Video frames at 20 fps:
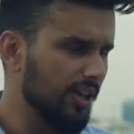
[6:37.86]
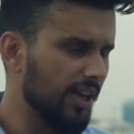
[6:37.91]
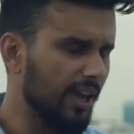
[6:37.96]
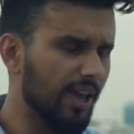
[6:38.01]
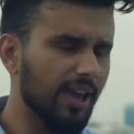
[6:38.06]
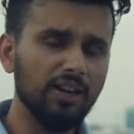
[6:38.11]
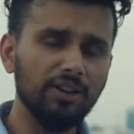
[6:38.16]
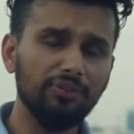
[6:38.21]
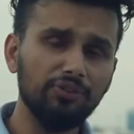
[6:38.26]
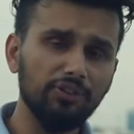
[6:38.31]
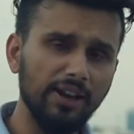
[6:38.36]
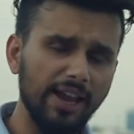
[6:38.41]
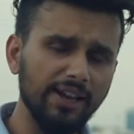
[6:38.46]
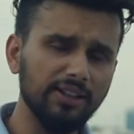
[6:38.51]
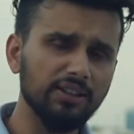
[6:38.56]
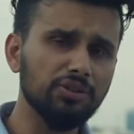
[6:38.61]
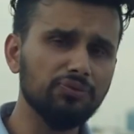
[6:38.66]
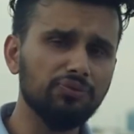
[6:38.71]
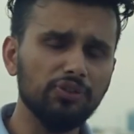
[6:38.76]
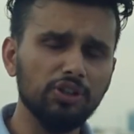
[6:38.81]
And if you
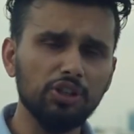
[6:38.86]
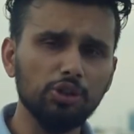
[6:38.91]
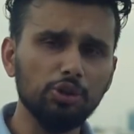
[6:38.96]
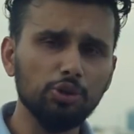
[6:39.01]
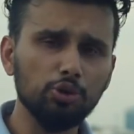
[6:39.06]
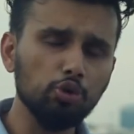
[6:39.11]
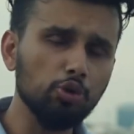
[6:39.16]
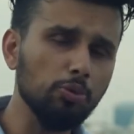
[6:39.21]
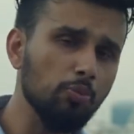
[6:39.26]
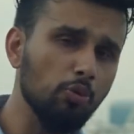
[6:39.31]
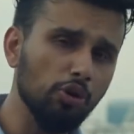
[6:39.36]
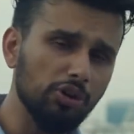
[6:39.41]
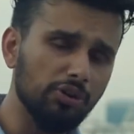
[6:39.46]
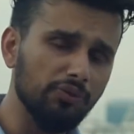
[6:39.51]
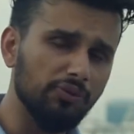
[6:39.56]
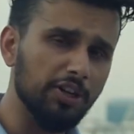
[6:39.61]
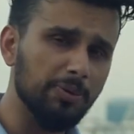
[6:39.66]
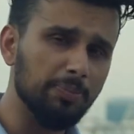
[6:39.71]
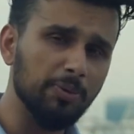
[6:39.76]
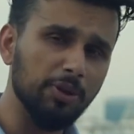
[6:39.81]
like this video, do
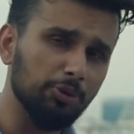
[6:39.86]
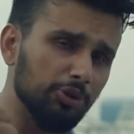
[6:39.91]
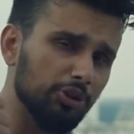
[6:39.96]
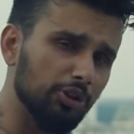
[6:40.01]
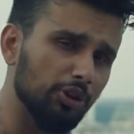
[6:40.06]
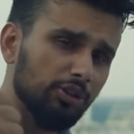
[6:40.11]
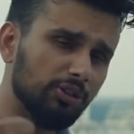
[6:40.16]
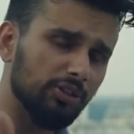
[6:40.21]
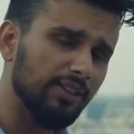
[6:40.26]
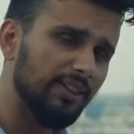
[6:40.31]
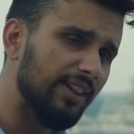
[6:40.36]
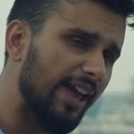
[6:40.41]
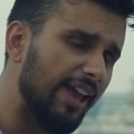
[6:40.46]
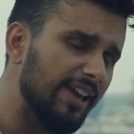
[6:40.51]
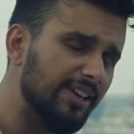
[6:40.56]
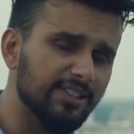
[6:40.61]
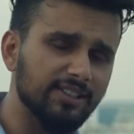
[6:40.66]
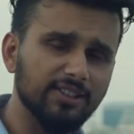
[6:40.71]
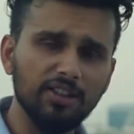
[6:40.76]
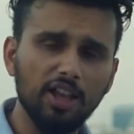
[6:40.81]
motivate me with your
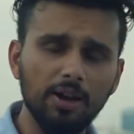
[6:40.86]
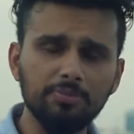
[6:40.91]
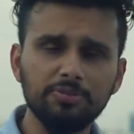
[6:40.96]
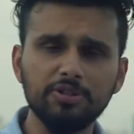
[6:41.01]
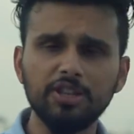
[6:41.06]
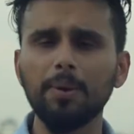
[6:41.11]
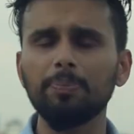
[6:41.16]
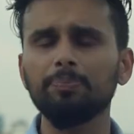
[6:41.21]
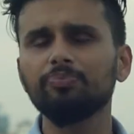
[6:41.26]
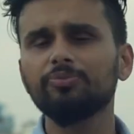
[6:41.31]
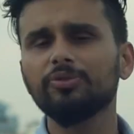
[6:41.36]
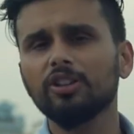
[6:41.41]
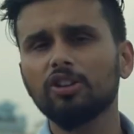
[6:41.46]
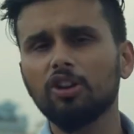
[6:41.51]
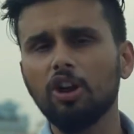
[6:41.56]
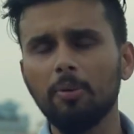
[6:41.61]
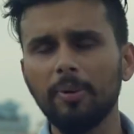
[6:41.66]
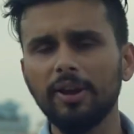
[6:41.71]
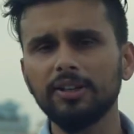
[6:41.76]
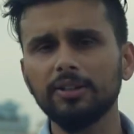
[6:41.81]
likes, thumbs up,
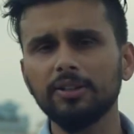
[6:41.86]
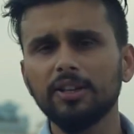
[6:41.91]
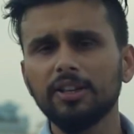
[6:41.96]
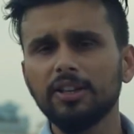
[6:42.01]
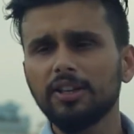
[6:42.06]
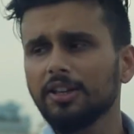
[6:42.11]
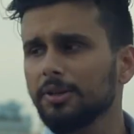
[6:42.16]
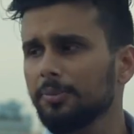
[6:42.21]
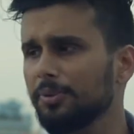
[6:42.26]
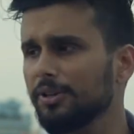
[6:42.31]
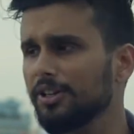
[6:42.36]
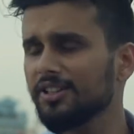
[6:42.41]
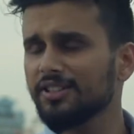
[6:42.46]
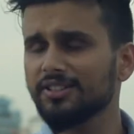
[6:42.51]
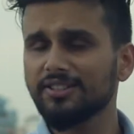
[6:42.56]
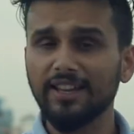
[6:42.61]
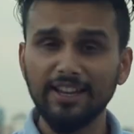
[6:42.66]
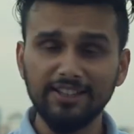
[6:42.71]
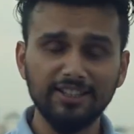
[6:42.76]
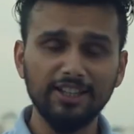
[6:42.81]
comment,
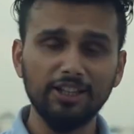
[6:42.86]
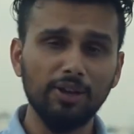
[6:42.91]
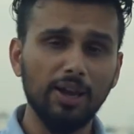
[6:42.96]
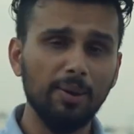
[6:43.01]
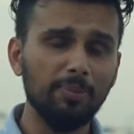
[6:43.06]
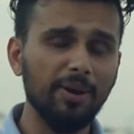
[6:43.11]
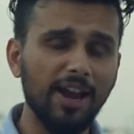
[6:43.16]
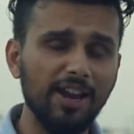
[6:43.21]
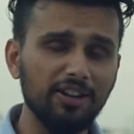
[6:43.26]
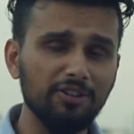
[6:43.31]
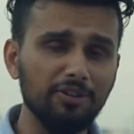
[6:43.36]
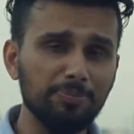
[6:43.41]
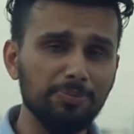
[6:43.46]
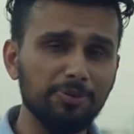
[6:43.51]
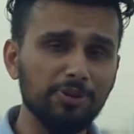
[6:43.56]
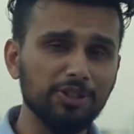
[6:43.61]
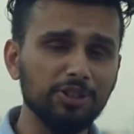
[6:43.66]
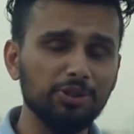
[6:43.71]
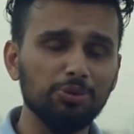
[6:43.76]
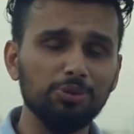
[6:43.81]
because I tell you, I'm kind of a
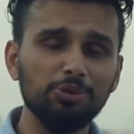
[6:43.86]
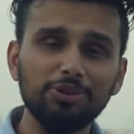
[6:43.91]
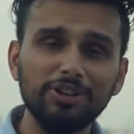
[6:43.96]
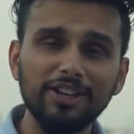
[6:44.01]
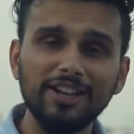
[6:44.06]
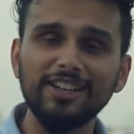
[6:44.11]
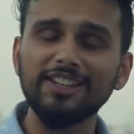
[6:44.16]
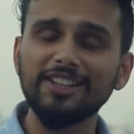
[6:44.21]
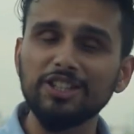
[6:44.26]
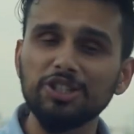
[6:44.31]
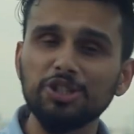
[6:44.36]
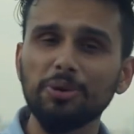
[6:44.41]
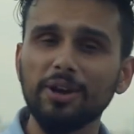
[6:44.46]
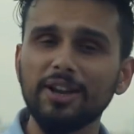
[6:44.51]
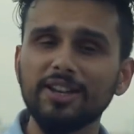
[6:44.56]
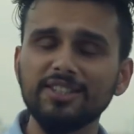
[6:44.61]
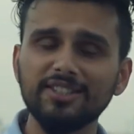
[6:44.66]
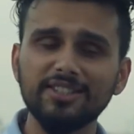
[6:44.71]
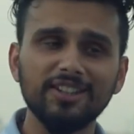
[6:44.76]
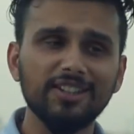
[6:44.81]
person who really
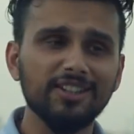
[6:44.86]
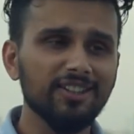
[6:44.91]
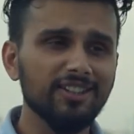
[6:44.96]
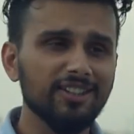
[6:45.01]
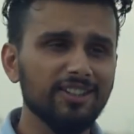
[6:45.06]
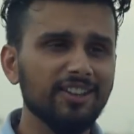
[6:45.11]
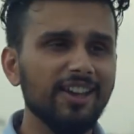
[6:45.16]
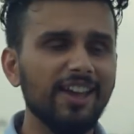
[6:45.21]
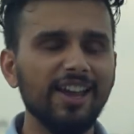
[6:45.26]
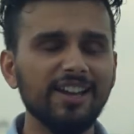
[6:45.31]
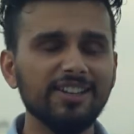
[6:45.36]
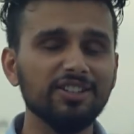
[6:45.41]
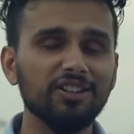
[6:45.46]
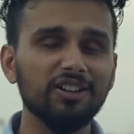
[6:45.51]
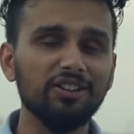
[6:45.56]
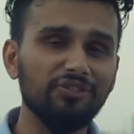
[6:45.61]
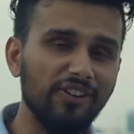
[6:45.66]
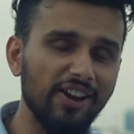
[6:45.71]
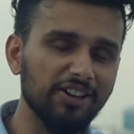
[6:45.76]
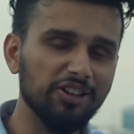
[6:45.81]
enjoys
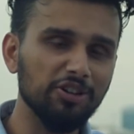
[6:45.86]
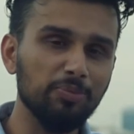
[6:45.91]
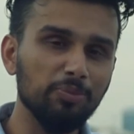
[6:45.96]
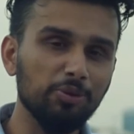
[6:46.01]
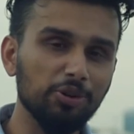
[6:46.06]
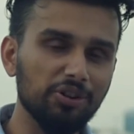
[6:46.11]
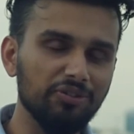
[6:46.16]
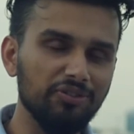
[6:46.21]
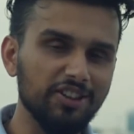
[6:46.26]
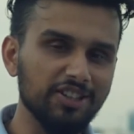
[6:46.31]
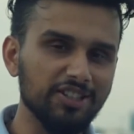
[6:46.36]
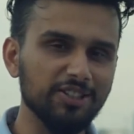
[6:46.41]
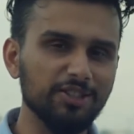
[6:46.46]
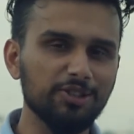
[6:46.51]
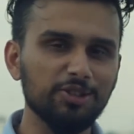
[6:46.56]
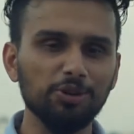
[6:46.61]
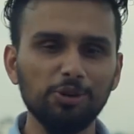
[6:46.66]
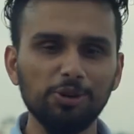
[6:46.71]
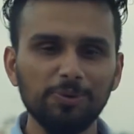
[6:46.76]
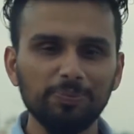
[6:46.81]
external factor motivation.
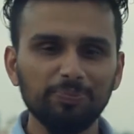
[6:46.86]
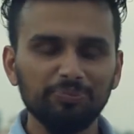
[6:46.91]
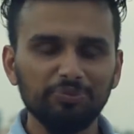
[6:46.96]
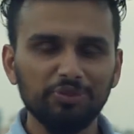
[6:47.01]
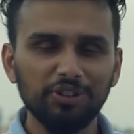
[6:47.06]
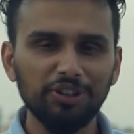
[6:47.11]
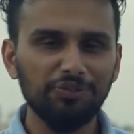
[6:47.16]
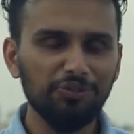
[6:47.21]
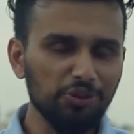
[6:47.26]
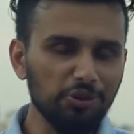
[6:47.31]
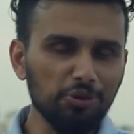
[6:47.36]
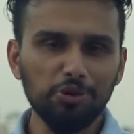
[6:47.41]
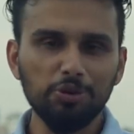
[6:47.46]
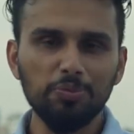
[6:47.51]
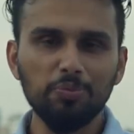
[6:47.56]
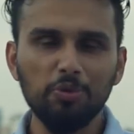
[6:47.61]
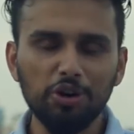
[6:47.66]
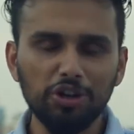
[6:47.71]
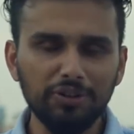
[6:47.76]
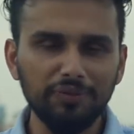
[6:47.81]
So if you
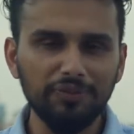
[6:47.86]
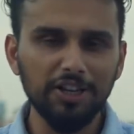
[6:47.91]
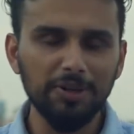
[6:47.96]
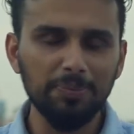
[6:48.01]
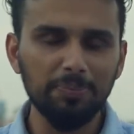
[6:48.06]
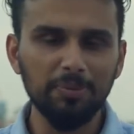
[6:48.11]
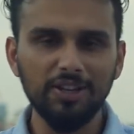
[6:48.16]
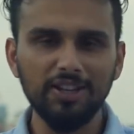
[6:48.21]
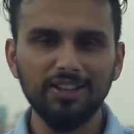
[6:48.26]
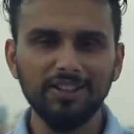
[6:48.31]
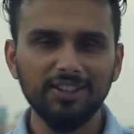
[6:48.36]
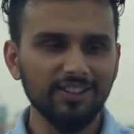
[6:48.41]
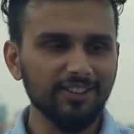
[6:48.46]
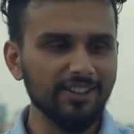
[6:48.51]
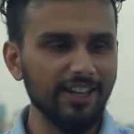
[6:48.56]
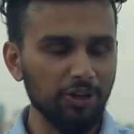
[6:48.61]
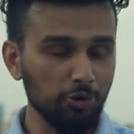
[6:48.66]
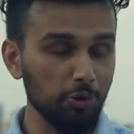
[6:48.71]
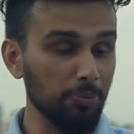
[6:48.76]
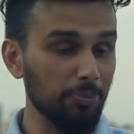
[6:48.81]
could motivate me,
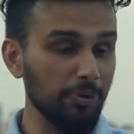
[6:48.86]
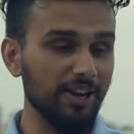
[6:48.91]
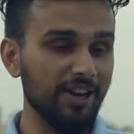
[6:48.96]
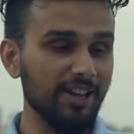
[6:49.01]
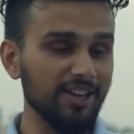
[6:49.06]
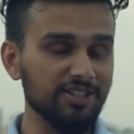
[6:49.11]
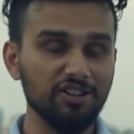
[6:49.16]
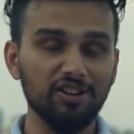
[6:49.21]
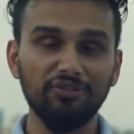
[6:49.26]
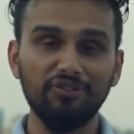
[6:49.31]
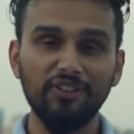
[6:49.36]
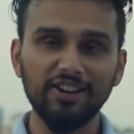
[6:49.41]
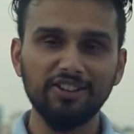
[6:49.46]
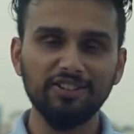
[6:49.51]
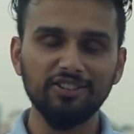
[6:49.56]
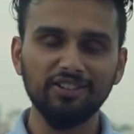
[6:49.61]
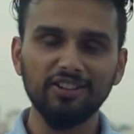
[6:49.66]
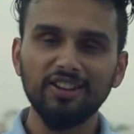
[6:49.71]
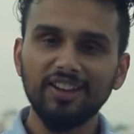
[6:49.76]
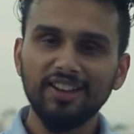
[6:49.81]
that would be an external
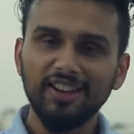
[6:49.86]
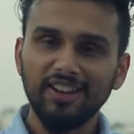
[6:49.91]
factor.